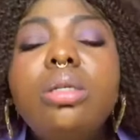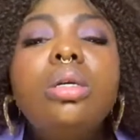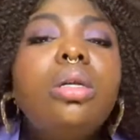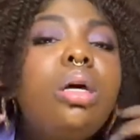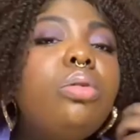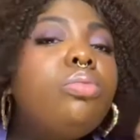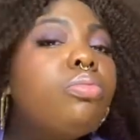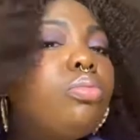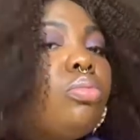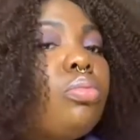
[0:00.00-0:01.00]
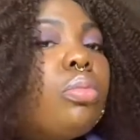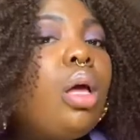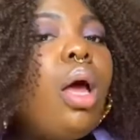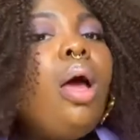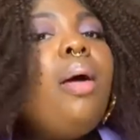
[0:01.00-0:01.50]
you know?
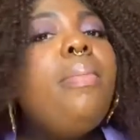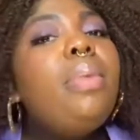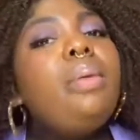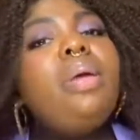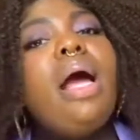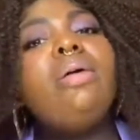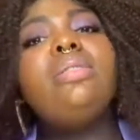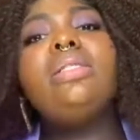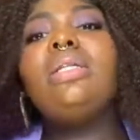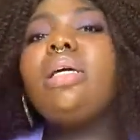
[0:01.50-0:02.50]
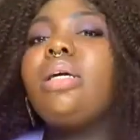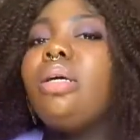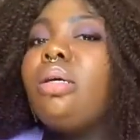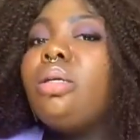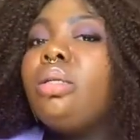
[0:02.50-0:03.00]
Maybe I'll slick
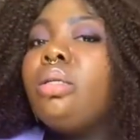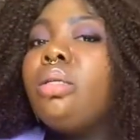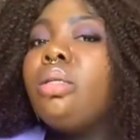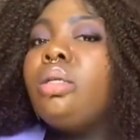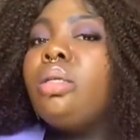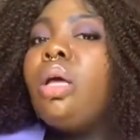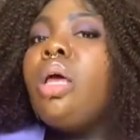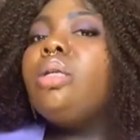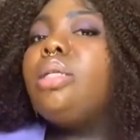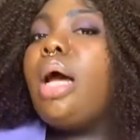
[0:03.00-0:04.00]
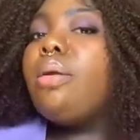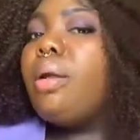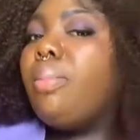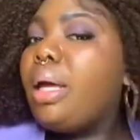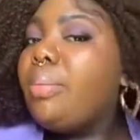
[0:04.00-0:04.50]
down
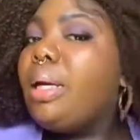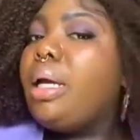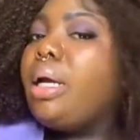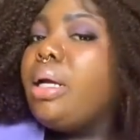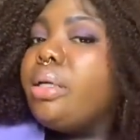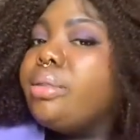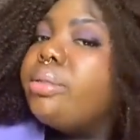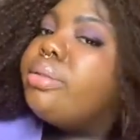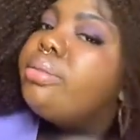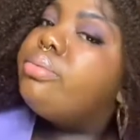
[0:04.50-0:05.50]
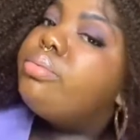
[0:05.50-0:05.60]
the baby hairs.